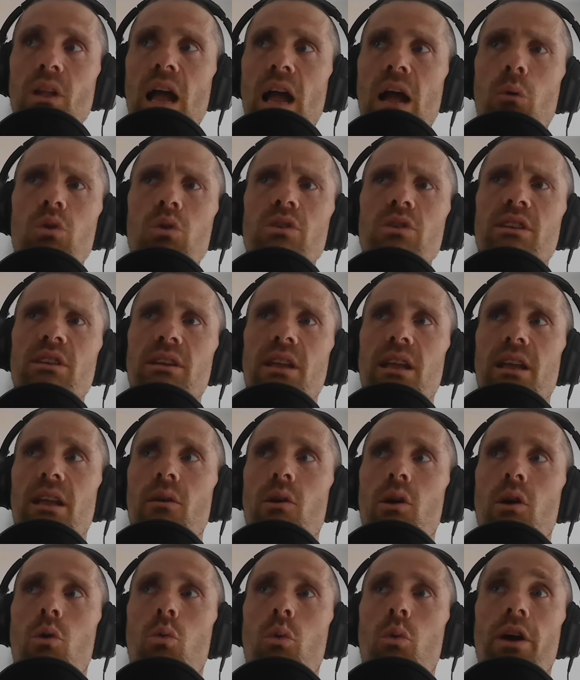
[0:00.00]
I wasn't
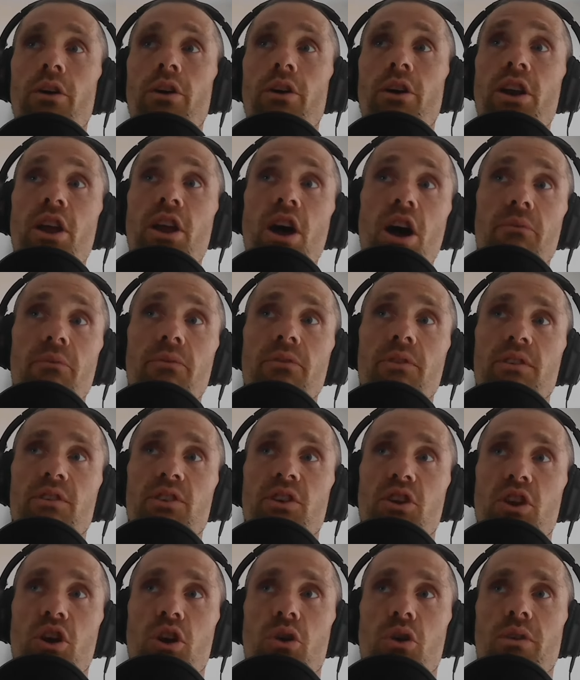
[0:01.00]
aware enough
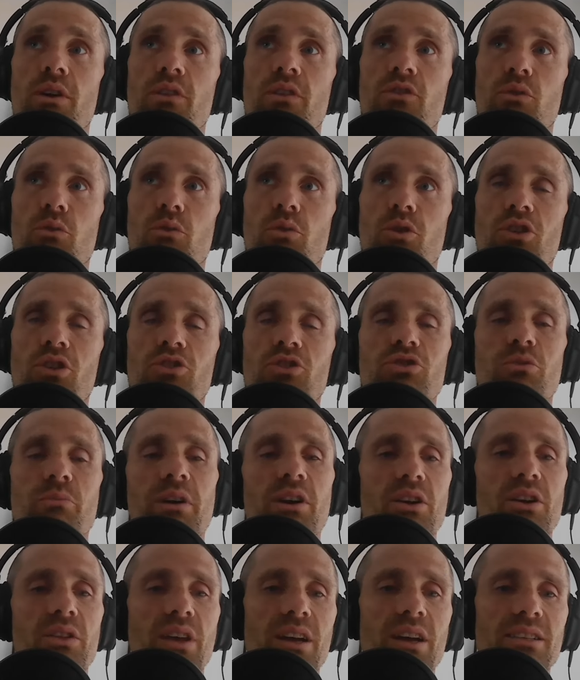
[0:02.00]
to know that there were ultra
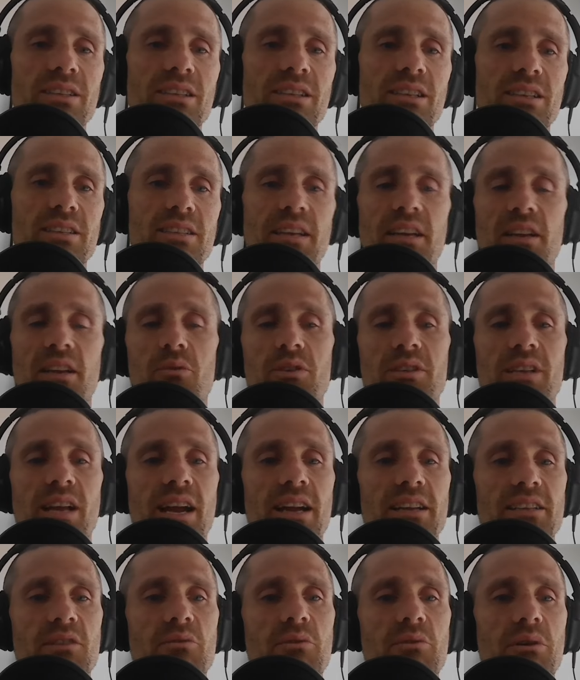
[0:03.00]
marathons in the state of
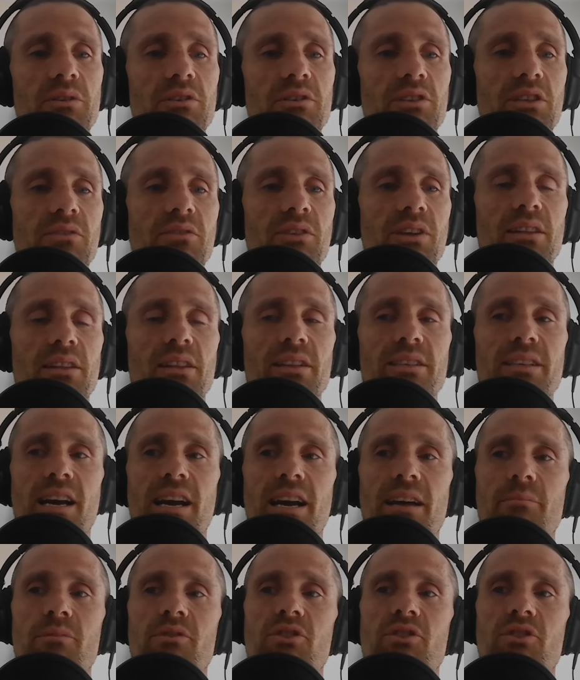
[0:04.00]
Wisconsin where I was living at the time.